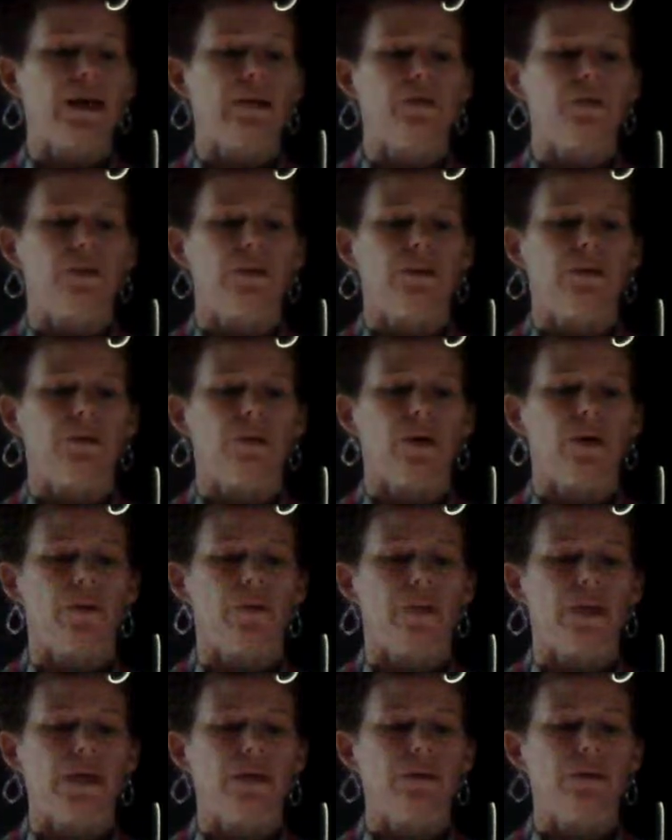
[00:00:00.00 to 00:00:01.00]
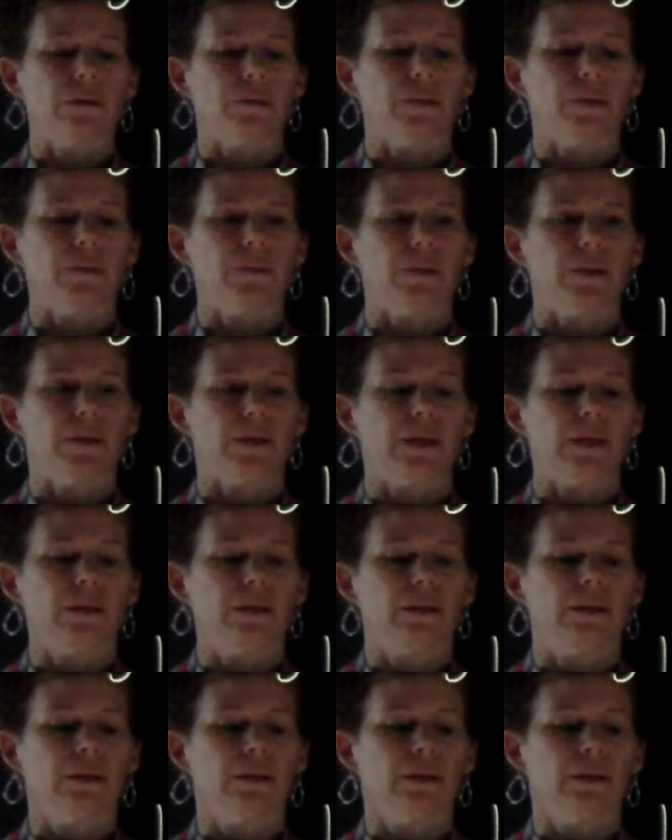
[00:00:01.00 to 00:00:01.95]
so I'm going to go all the way out to my period,